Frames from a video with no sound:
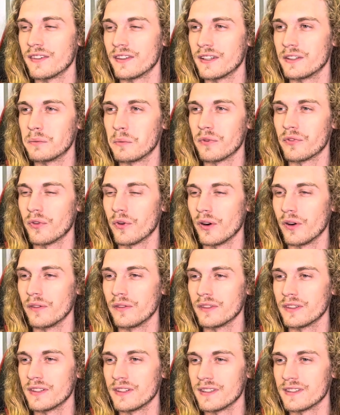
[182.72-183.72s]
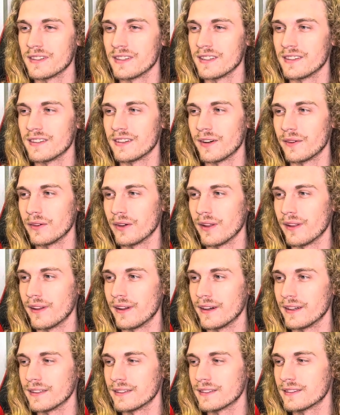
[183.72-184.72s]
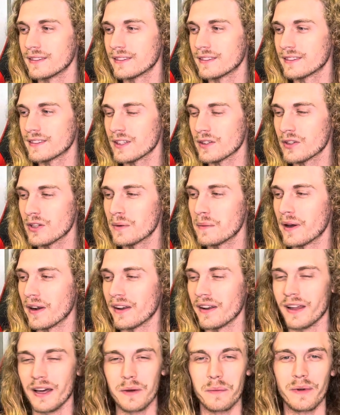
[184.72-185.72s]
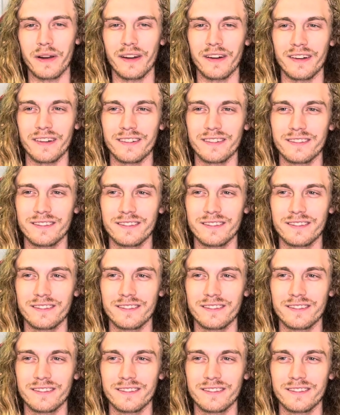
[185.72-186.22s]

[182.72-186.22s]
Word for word: they performed this season I really liked? Something about a nightmare.